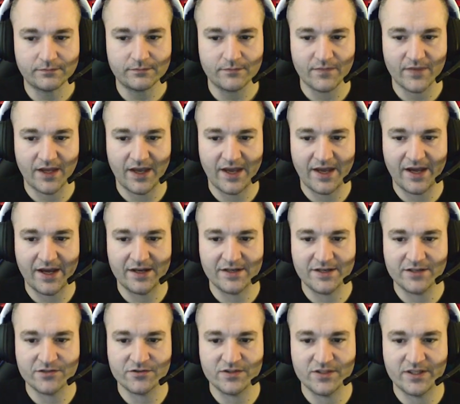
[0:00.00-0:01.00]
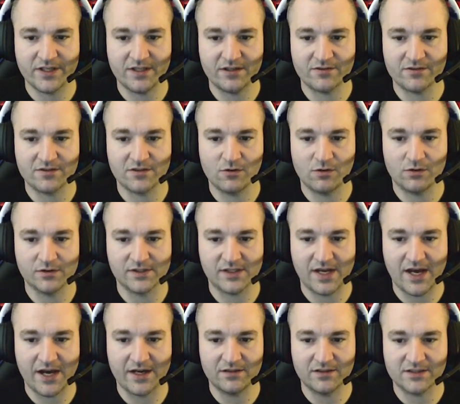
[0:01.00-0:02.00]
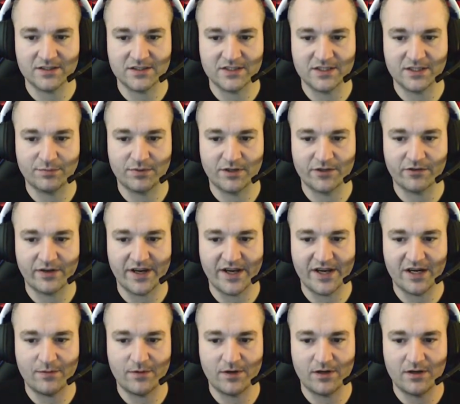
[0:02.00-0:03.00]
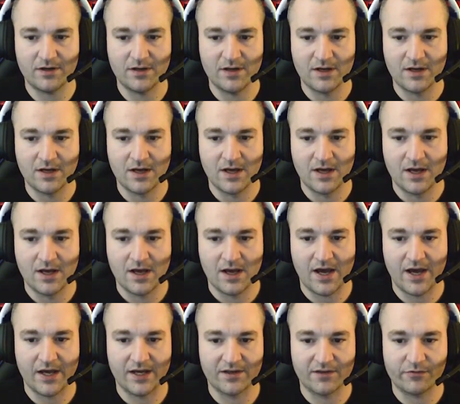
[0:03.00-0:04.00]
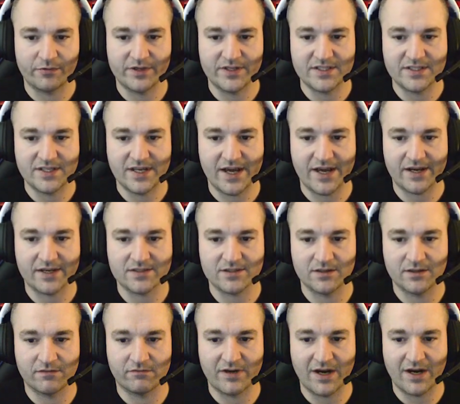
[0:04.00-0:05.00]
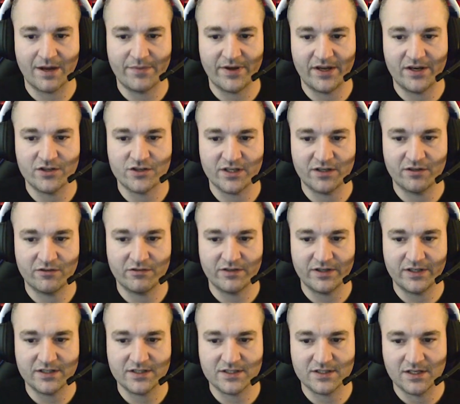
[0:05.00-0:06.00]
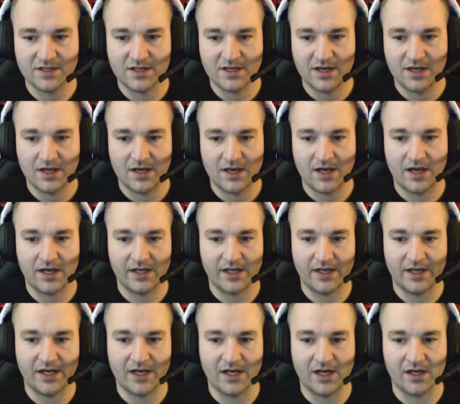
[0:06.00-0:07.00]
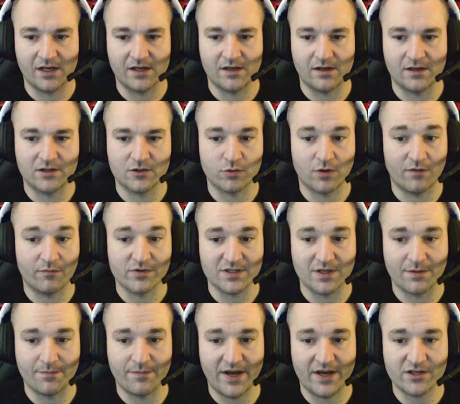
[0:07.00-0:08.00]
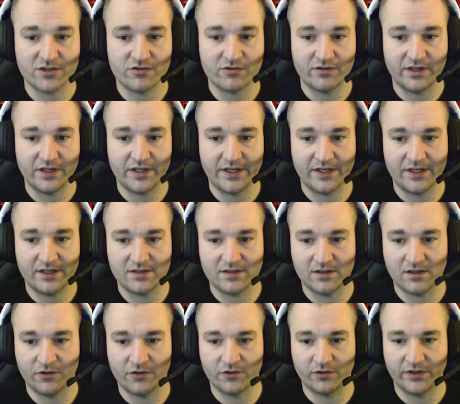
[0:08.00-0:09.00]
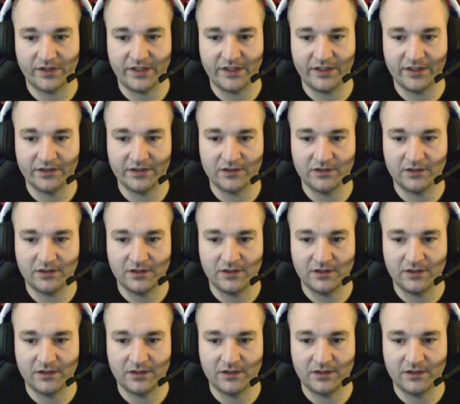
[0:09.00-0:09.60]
and as you see, there's the golden idol to see plundered anima. I had 3 stacks of rampage increase. I had 12% mastery, a little heal,